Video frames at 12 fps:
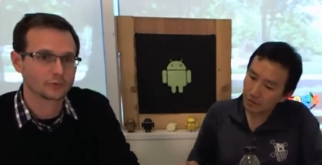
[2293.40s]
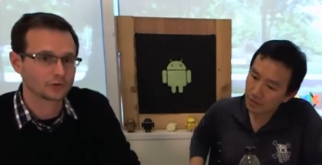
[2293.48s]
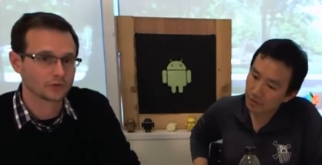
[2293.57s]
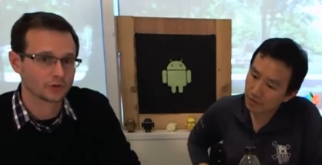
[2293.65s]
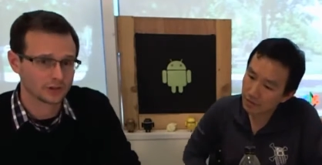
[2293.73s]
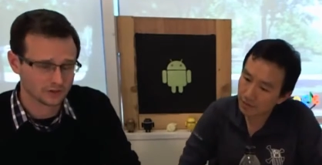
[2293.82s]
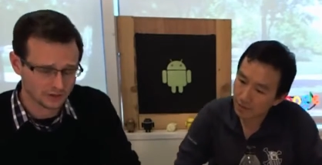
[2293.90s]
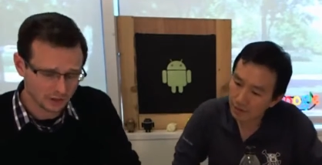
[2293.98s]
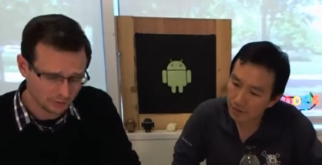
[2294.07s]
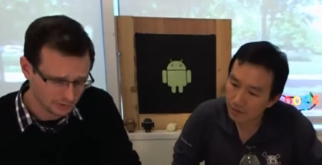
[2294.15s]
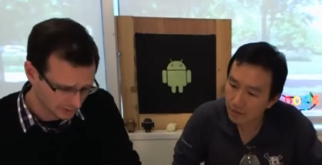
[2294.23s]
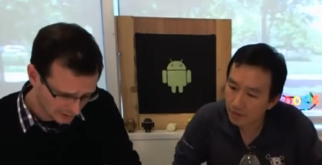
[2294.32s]
Speaker 1: home screen is
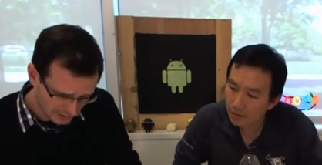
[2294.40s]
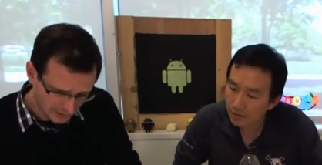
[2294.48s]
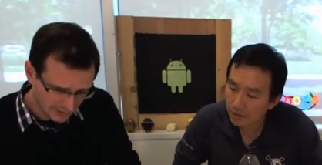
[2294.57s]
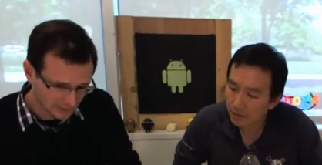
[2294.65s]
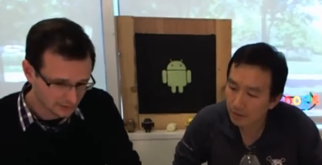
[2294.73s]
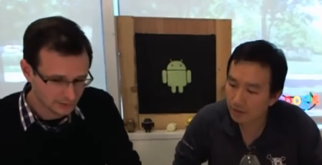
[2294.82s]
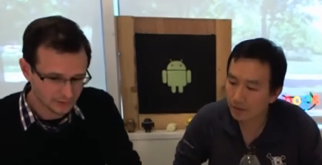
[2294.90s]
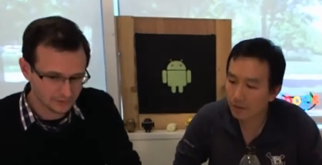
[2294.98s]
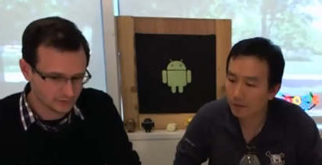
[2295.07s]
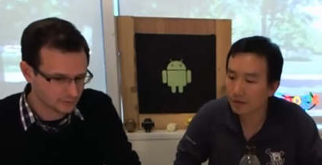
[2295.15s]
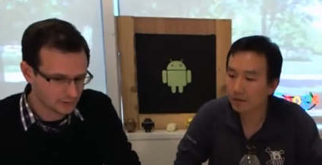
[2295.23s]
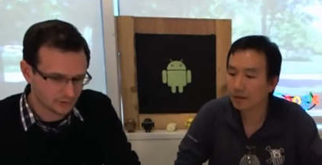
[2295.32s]
tell me,
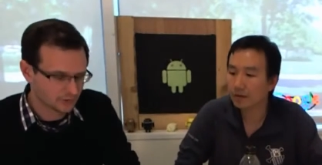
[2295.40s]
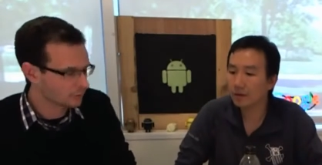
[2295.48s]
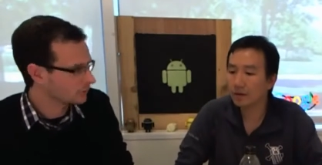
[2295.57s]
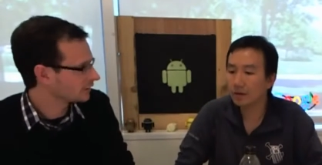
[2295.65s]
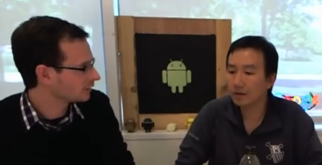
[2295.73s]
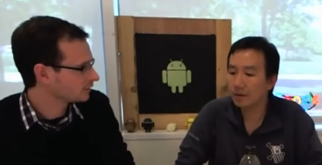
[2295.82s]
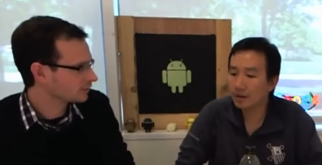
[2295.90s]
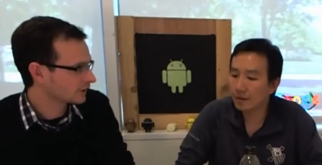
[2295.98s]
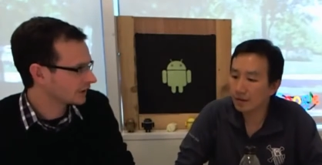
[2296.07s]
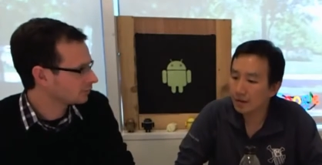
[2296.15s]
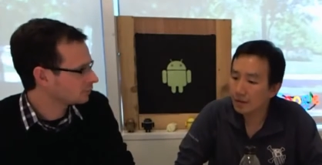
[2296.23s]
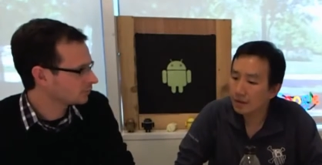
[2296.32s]
is is the ringer
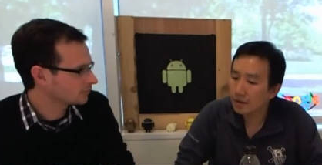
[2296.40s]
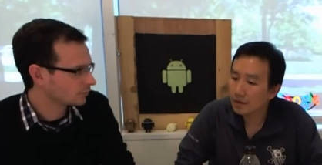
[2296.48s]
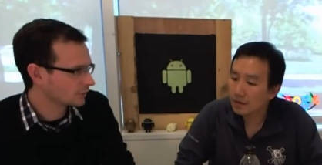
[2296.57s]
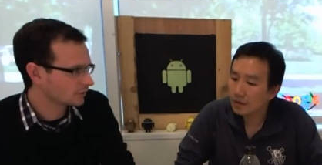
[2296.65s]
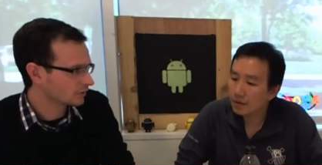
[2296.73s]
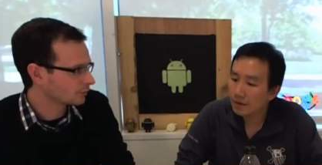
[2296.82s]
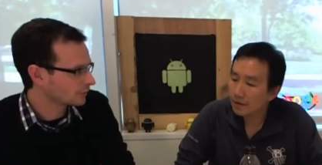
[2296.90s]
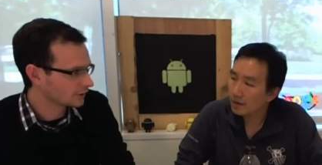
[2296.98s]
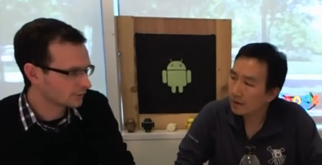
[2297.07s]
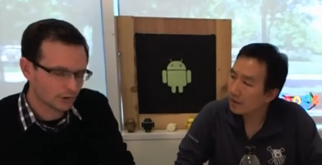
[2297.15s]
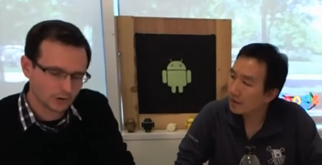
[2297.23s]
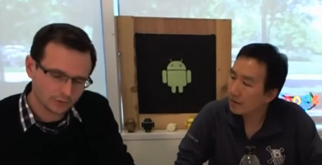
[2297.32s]
disabled? What is the
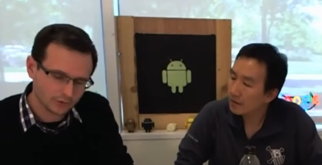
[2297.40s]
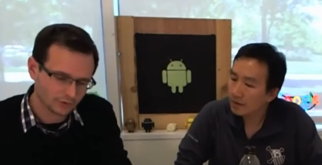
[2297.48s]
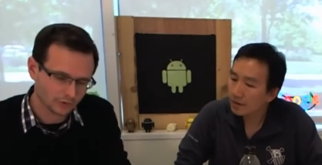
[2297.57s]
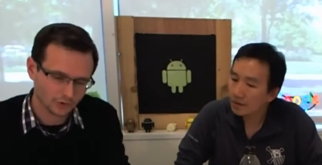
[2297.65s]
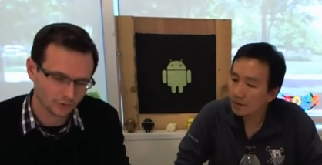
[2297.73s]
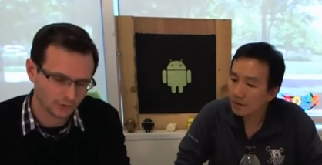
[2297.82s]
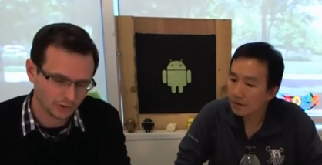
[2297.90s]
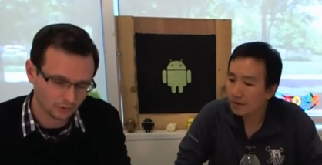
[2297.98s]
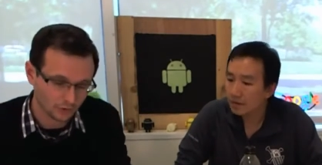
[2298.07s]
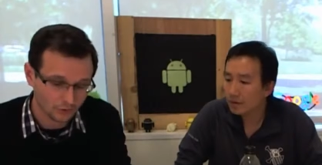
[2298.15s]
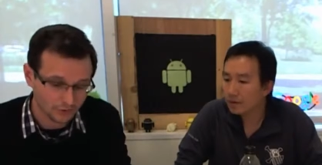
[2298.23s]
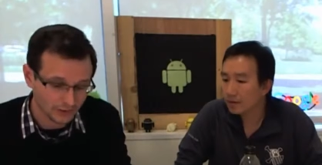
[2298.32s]
ringer volume? Because I've got the
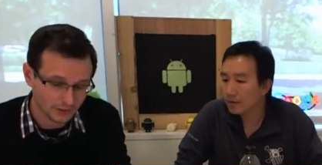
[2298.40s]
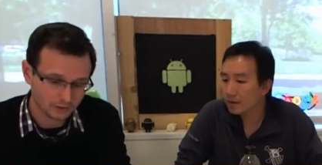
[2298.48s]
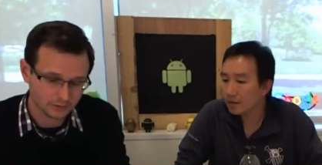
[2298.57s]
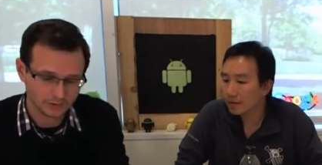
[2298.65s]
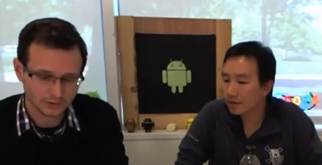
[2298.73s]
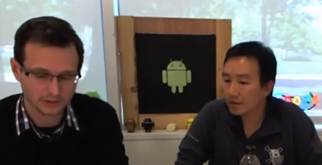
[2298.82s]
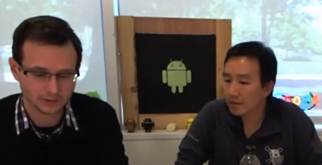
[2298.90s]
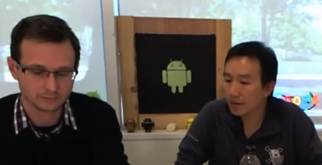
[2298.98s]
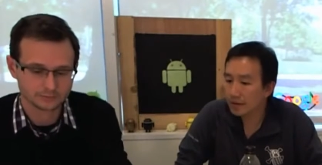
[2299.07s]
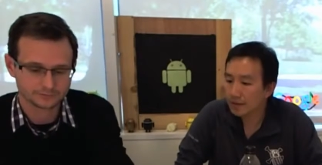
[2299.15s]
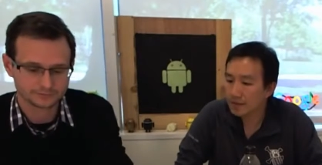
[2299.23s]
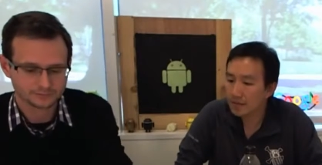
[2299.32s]
ringer on now.
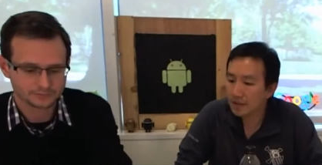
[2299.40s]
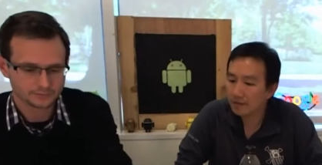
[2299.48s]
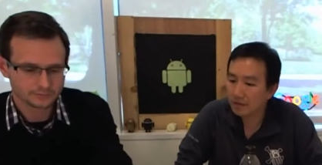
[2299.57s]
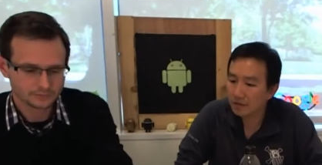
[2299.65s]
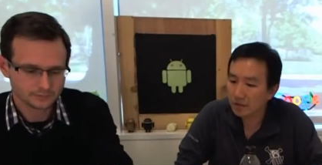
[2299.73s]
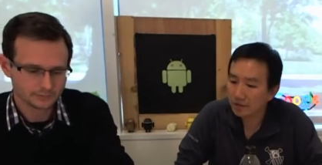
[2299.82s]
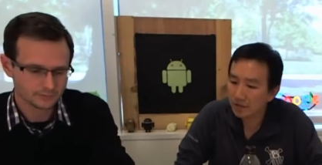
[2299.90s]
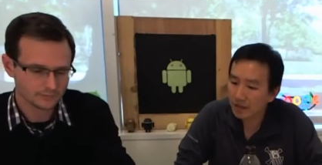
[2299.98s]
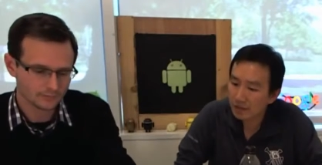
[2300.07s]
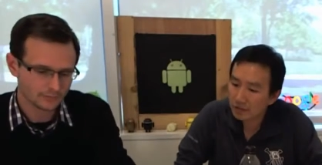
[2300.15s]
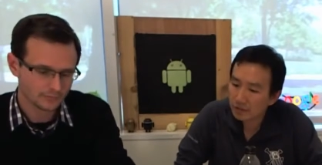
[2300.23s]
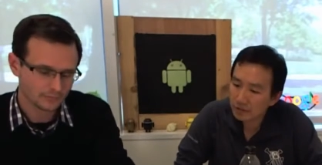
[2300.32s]
Um,
Speaker 2: right. Does it have a
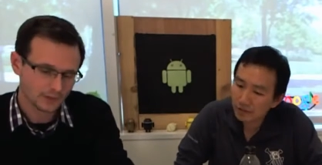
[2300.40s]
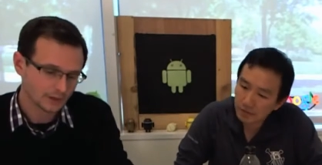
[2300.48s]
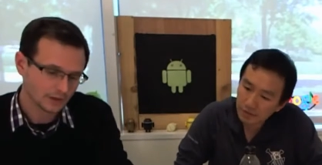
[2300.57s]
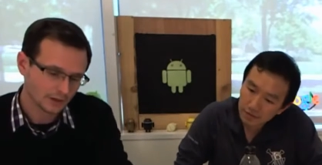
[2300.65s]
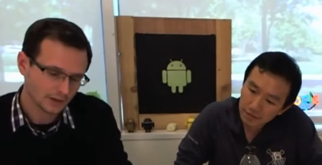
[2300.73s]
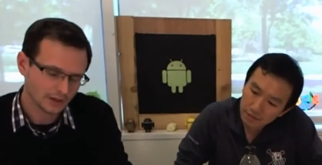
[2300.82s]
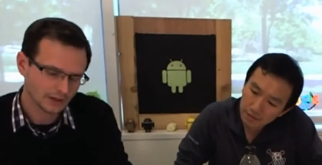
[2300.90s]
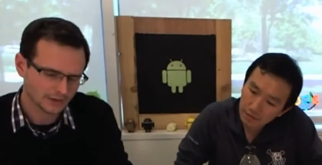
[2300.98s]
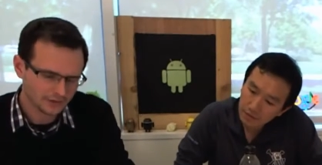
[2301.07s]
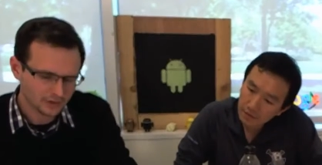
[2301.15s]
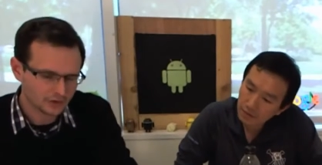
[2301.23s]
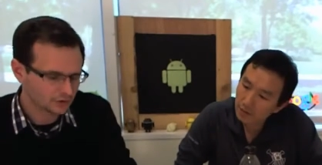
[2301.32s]
notification?
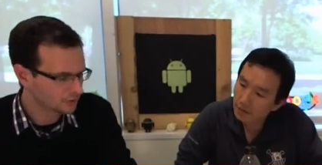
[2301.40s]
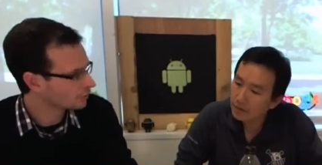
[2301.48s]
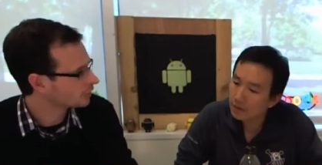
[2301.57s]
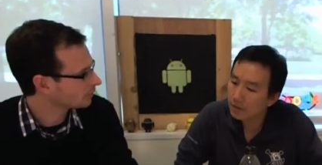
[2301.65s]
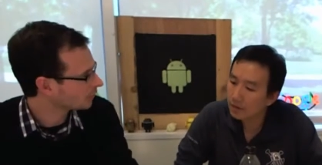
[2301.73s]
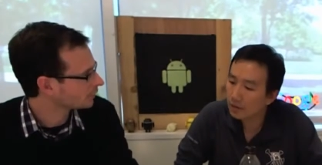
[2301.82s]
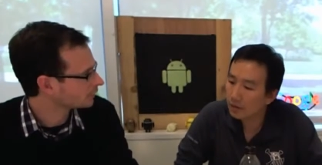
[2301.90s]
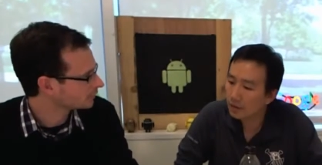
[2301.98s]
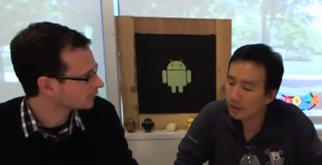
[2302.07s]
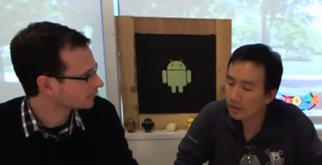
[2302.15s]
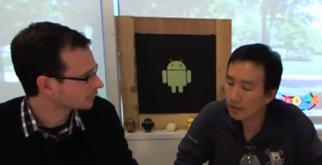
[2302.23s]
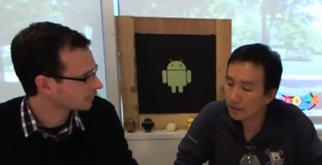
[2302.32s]
Speaker 1: Uh, I think you can turn them
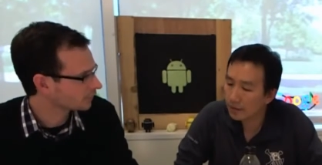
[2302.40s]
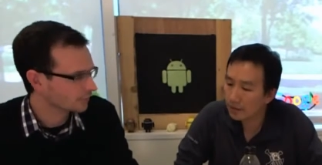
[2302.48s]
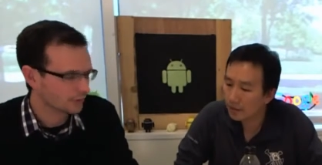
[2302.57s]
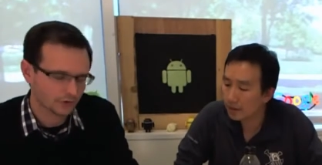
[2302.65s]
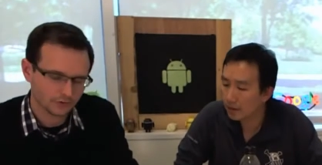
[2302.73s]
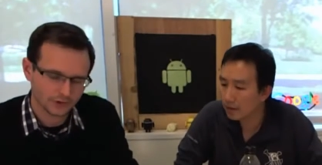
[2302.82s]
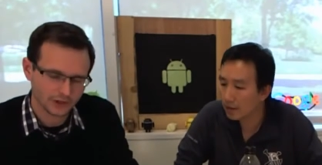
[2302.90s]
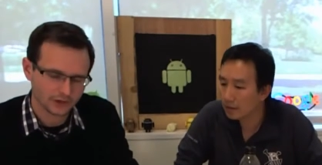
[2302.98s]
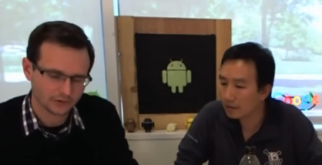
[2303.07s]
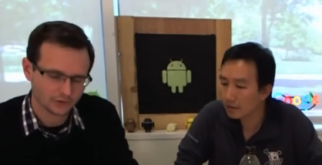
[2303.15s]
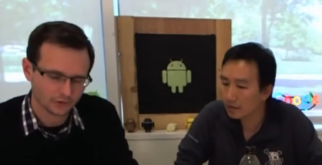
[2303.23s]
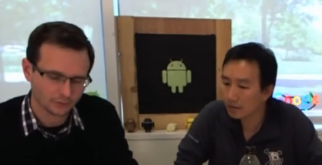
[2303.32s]
on. You okay. can turn on
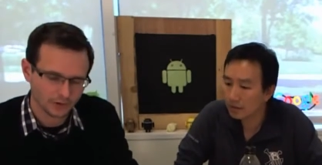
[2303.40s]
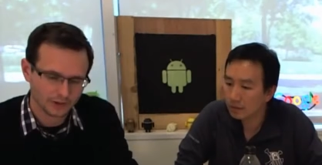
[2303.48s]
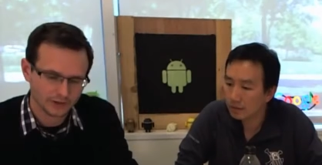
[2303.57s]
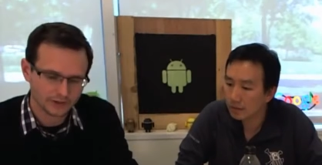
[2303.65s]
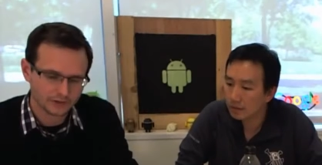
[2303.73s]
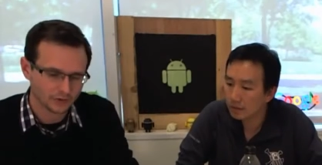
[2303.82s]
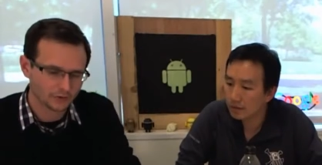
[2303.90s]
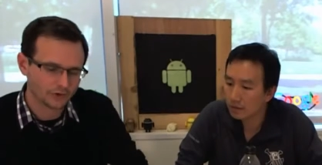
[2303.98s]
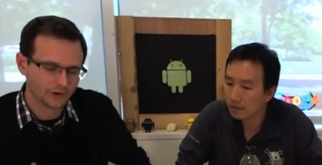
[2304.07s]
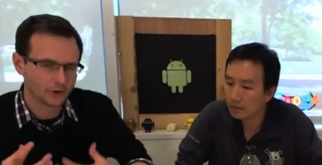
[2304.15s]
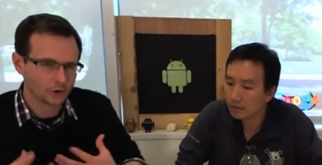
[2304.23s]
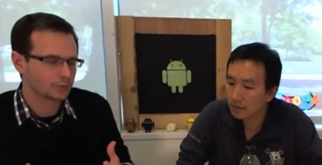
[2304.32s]
notifications. Right, cool. But I, you know,
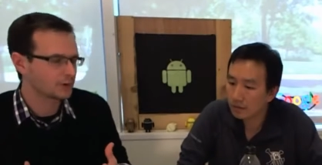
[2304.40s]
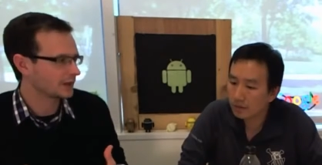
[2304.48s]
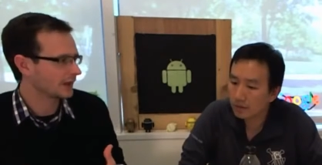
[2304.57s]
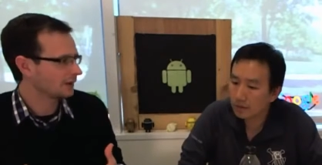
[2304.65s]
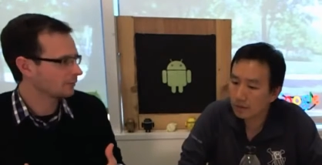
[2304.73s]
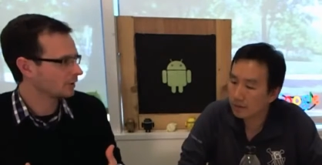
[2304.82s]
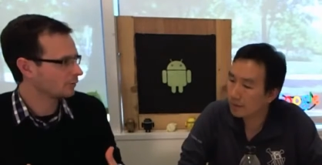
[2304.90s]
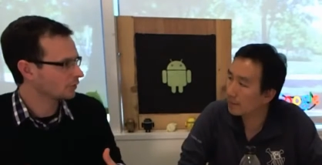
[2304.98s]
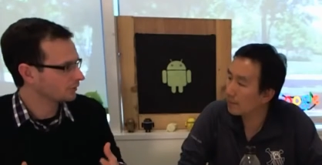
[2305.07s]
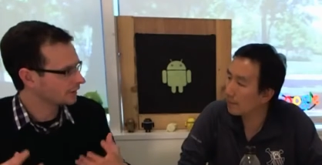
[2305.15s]
if I open the app, I